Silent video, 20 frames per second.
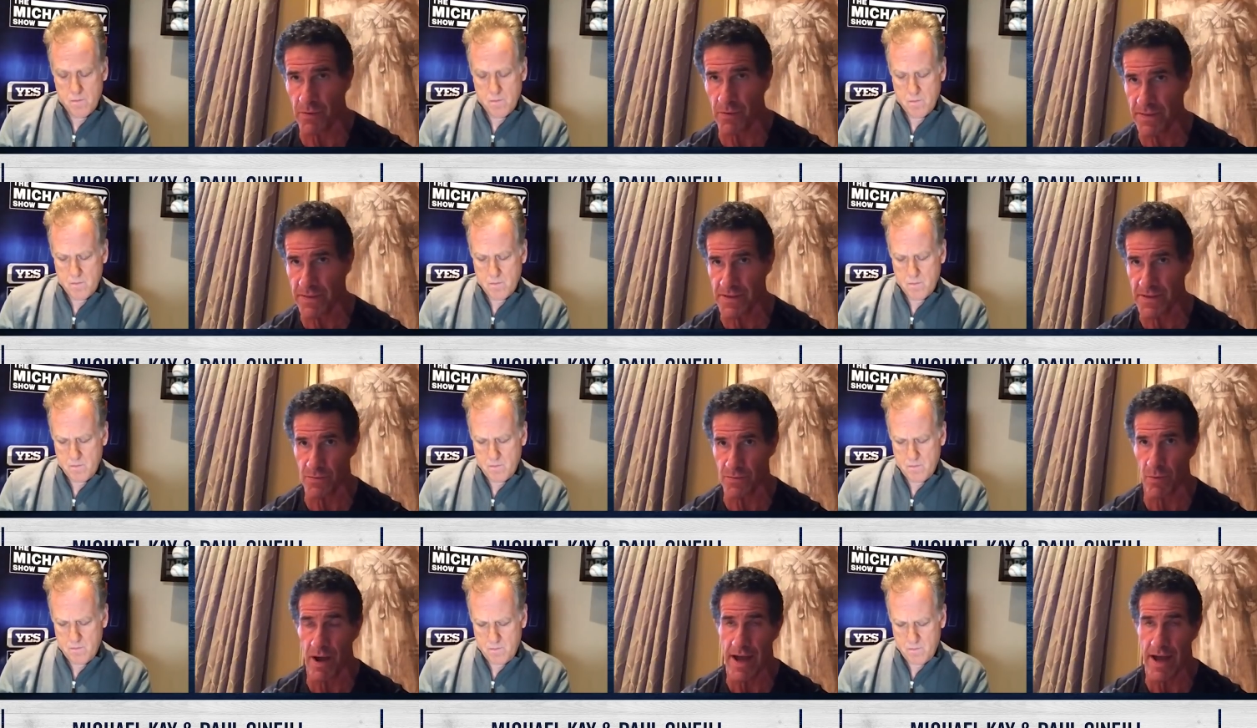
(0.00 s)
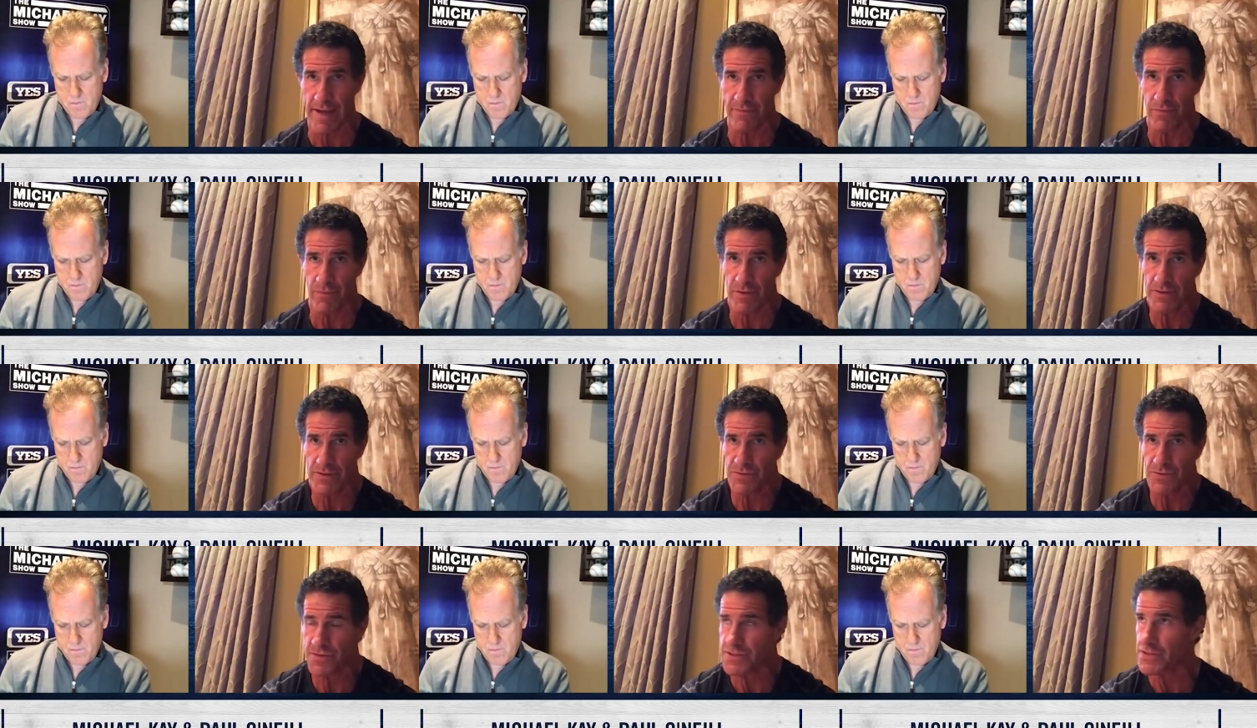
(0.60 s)
Speaker 1: with his wife,
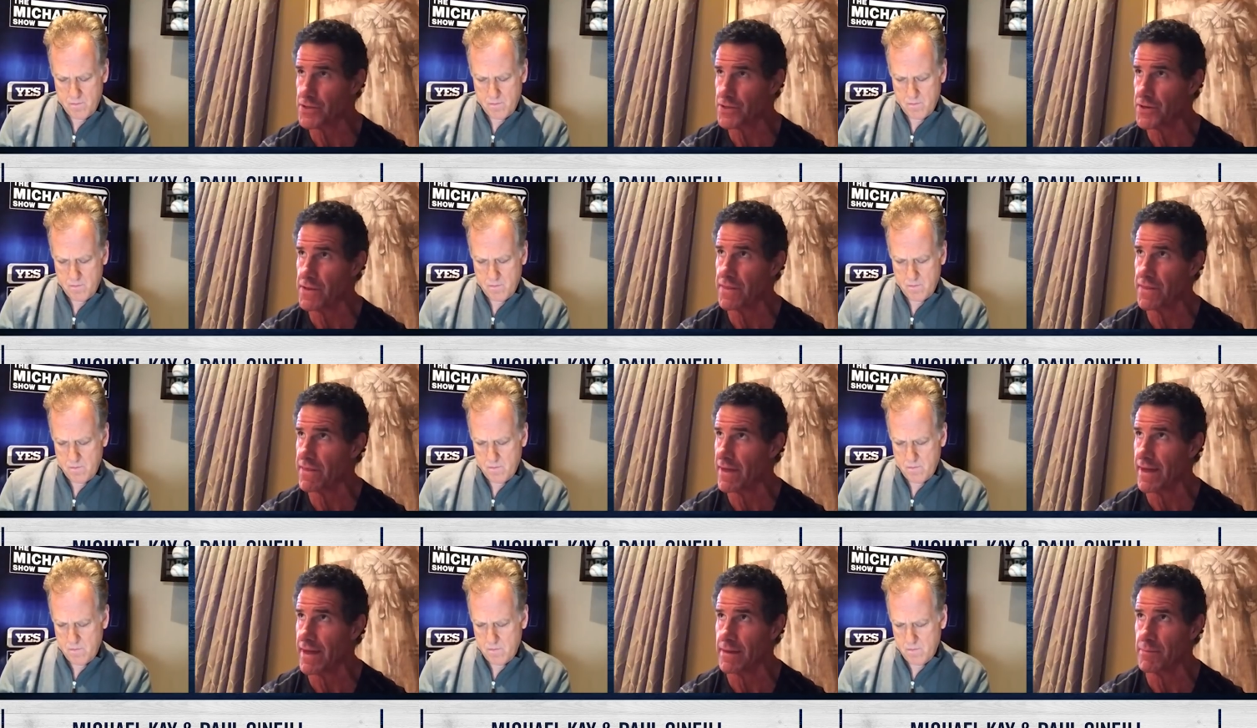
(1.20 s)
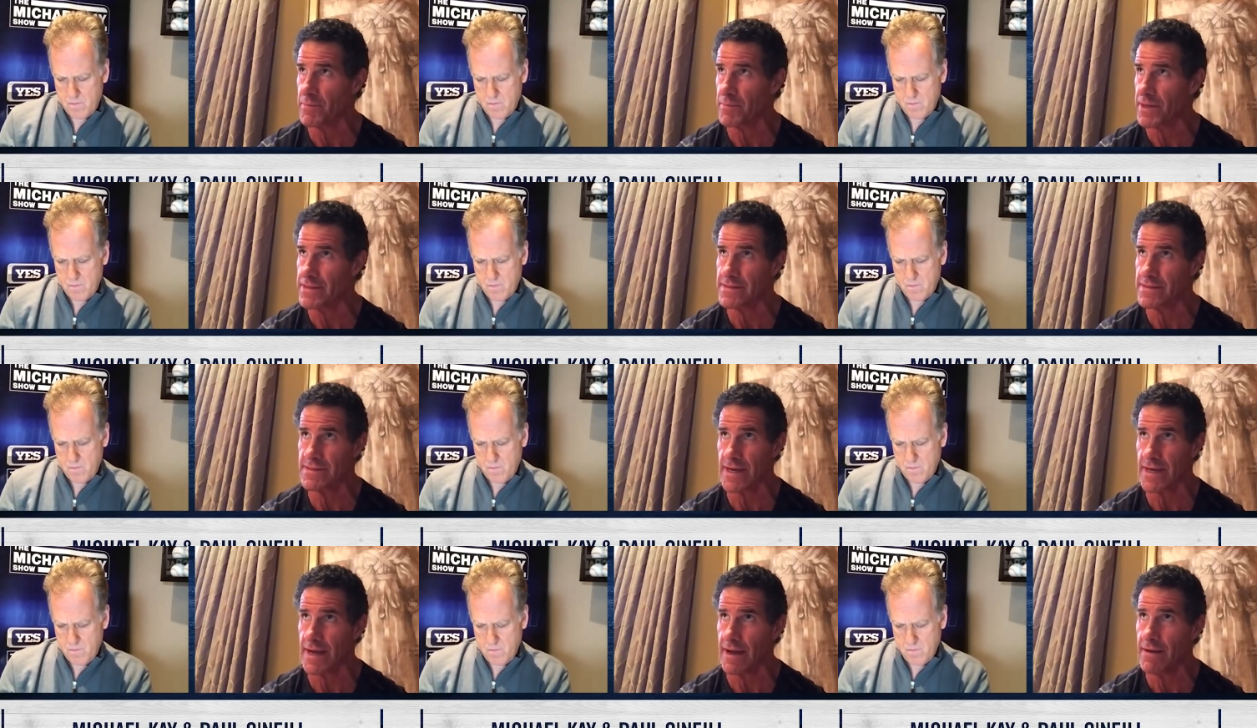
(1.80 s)
which was a good thing. But,
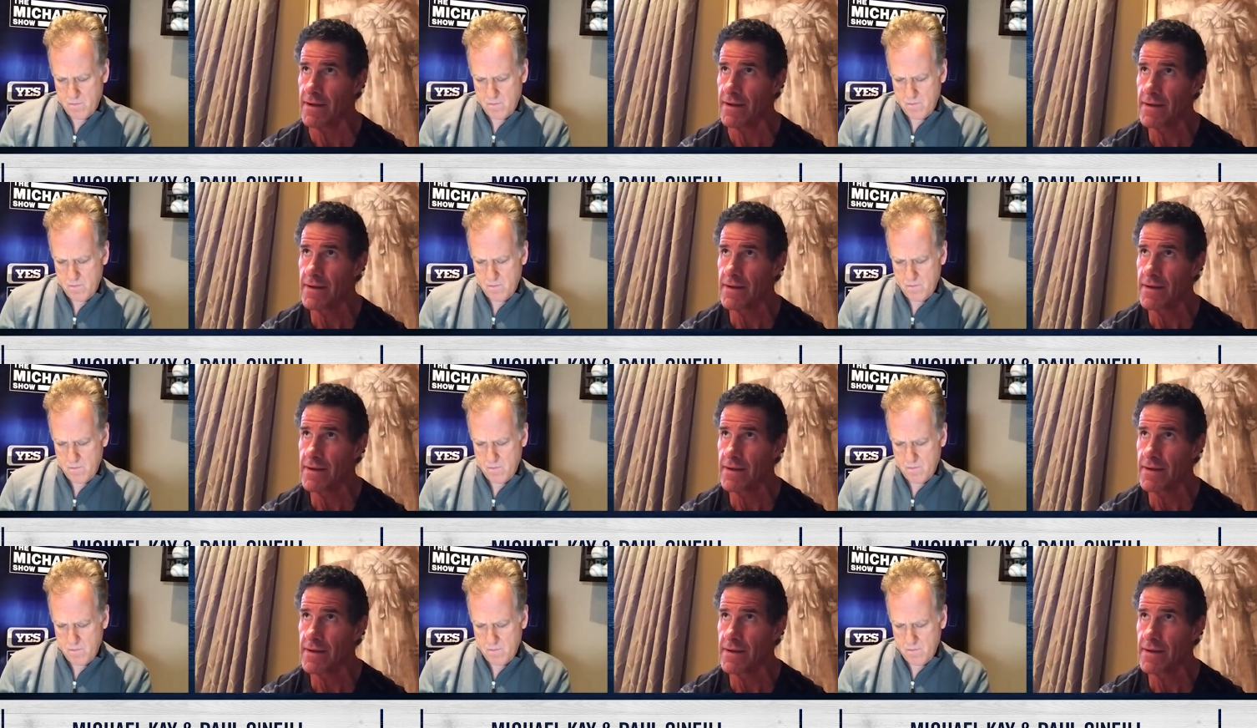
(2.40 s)
uh,